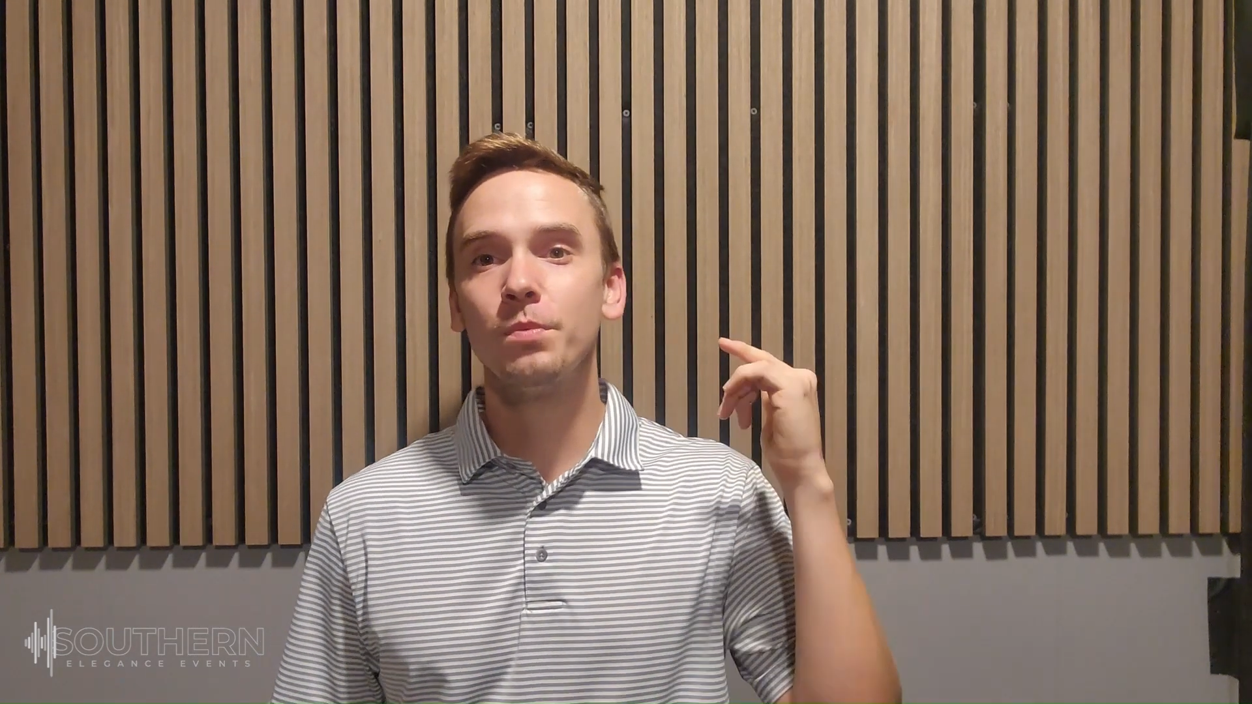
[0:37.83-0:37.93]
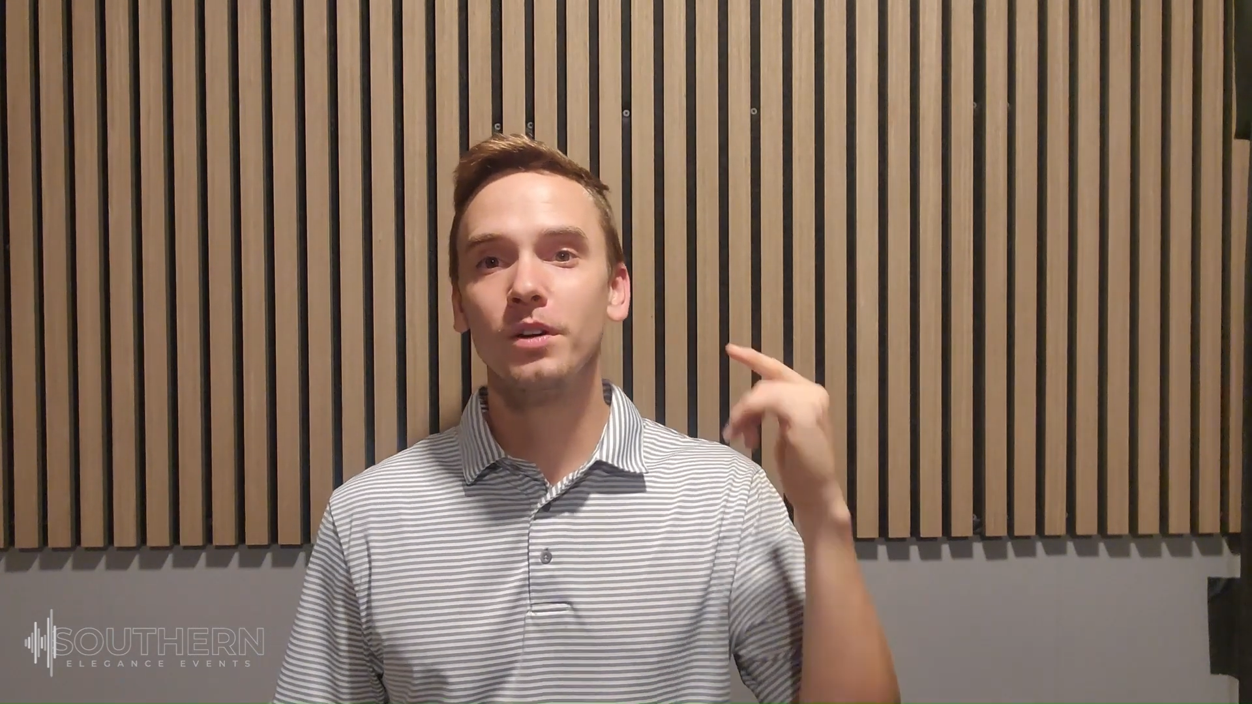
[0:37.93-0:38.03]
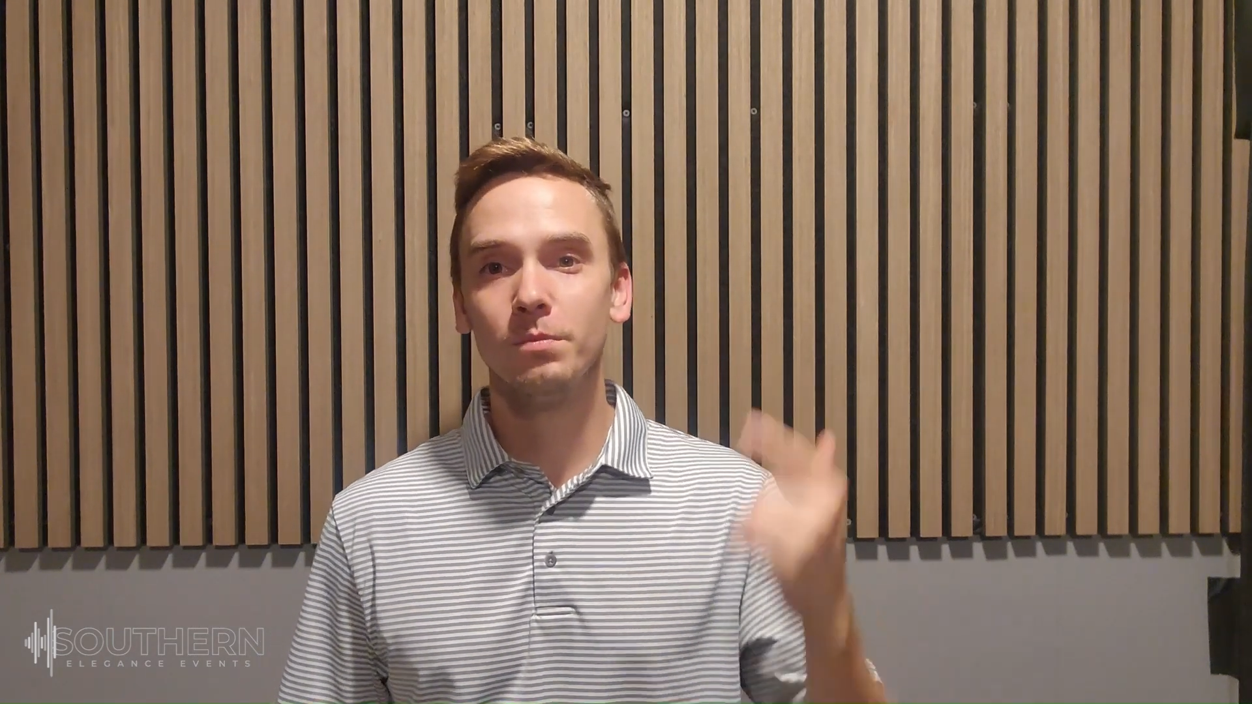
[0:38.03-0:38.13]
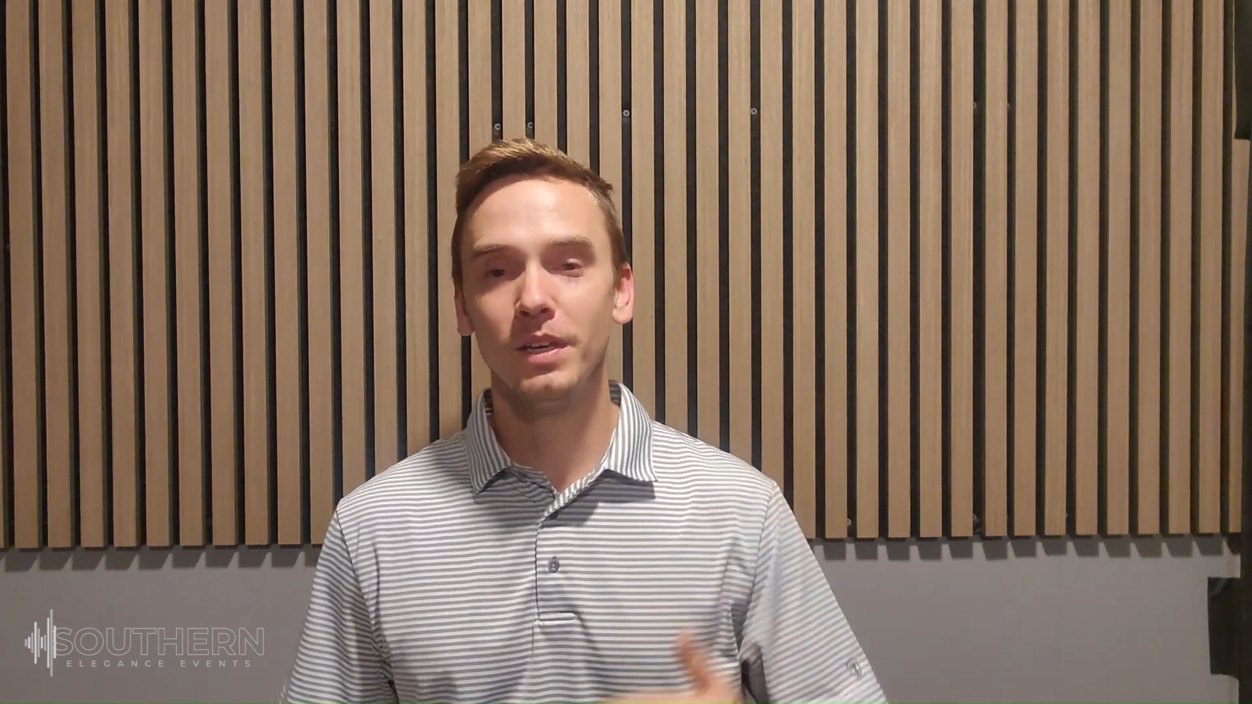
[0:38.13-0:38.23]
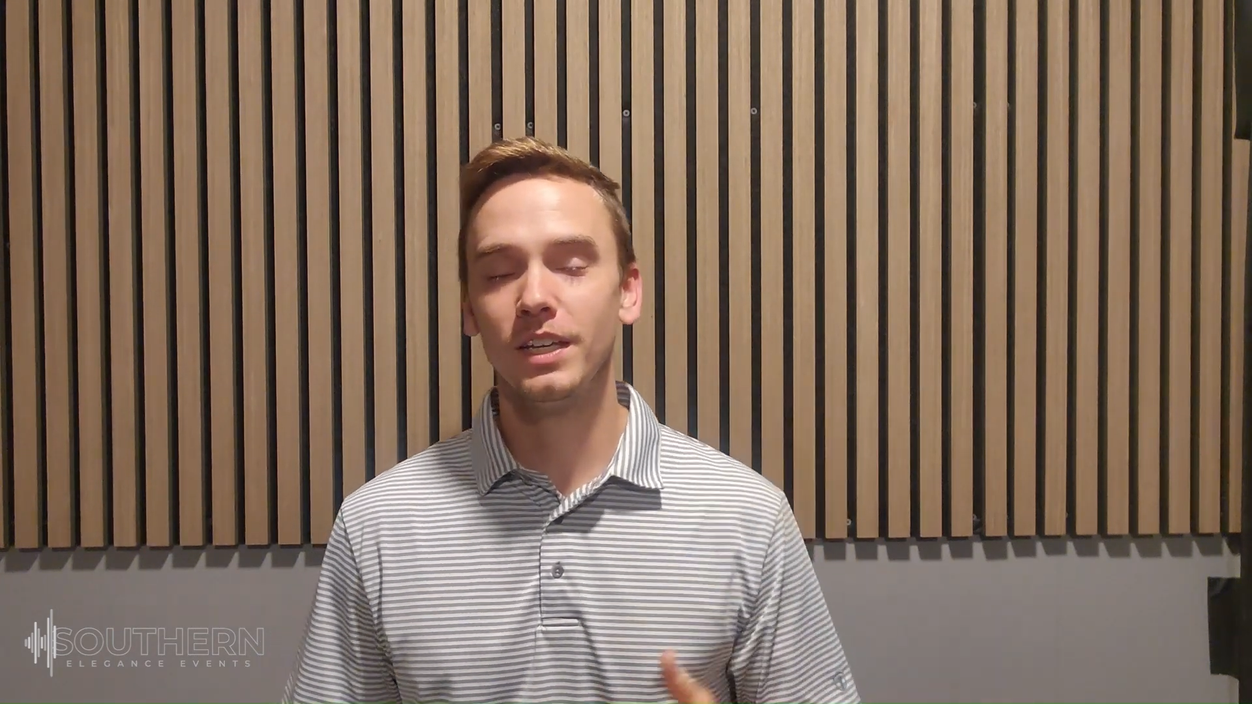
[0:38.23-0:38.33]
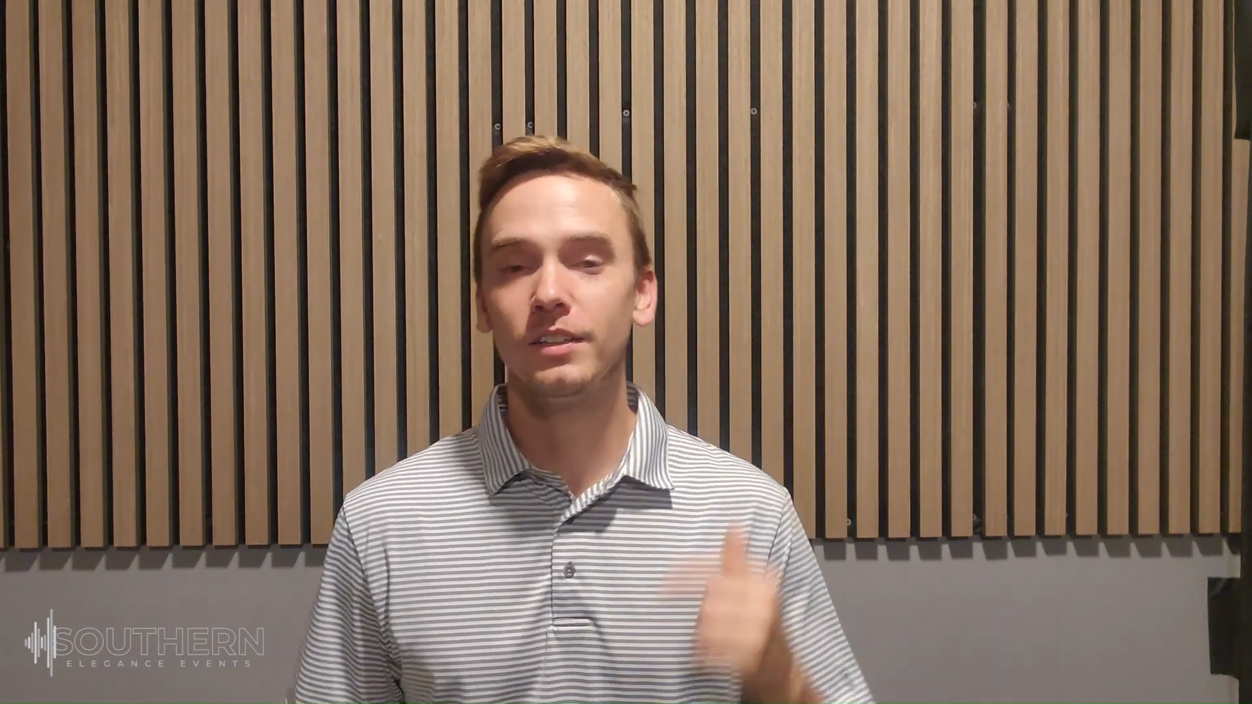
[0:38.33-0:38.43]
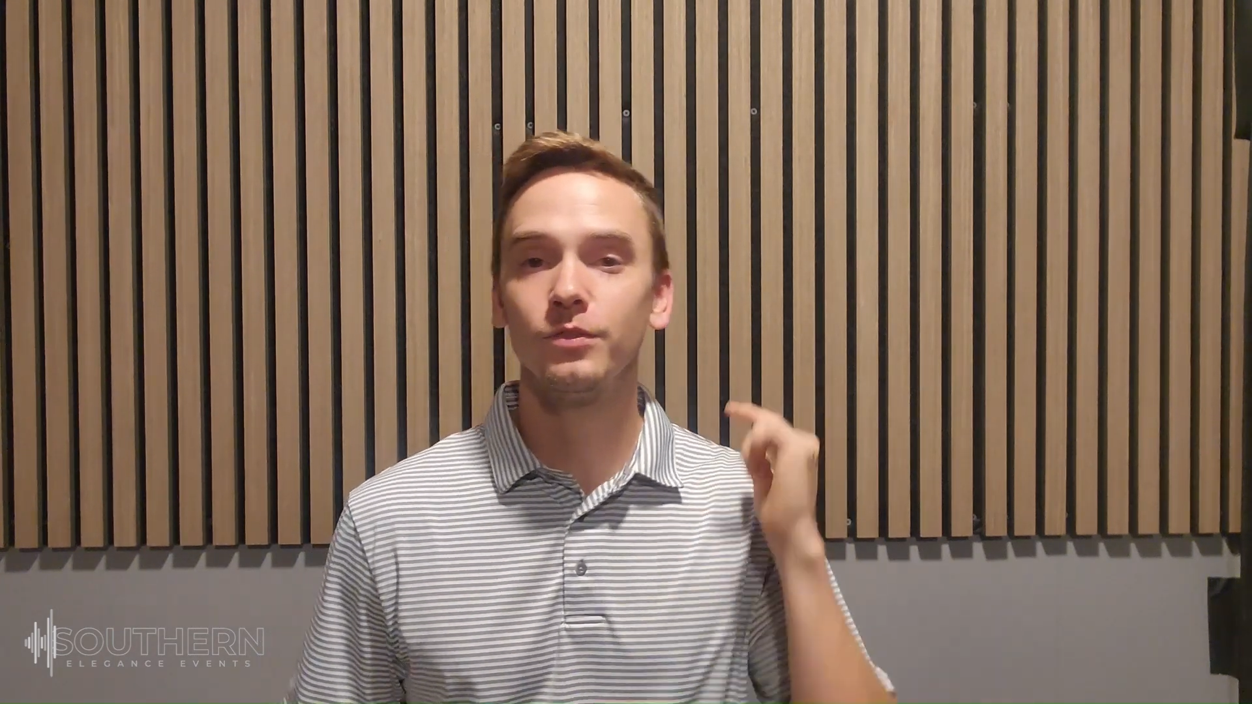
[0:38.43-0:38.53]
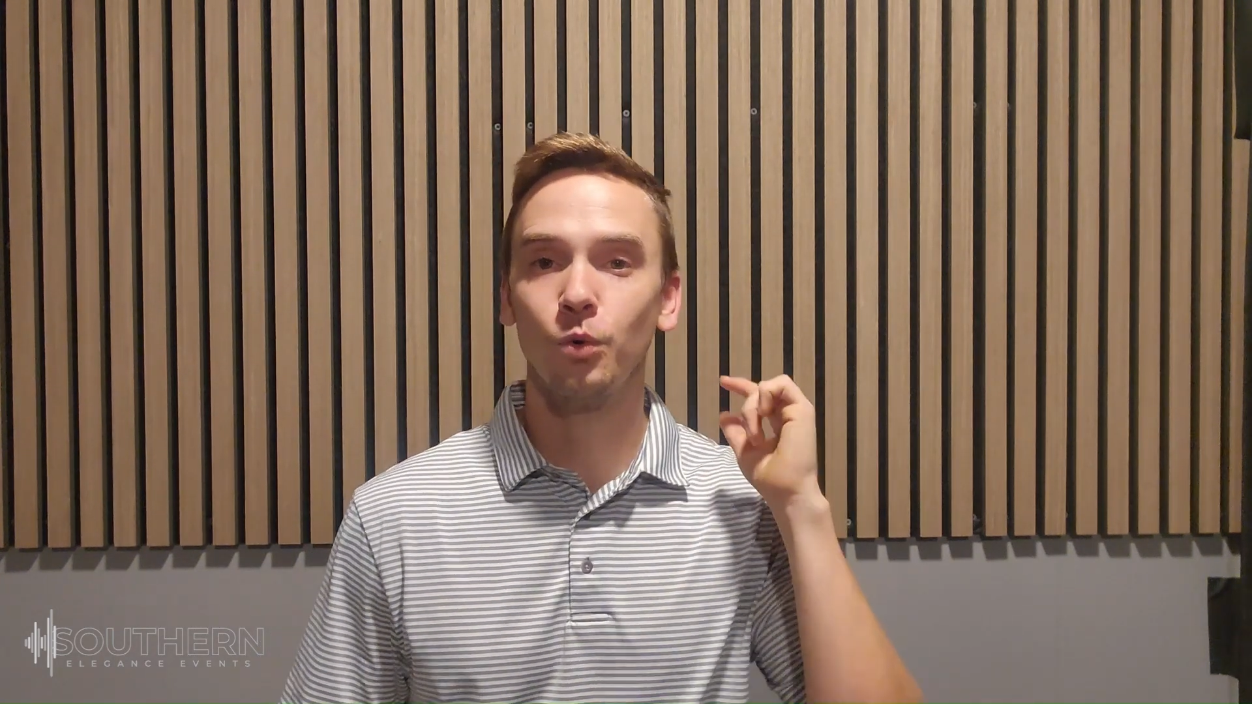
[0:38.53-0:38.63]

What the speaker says: book me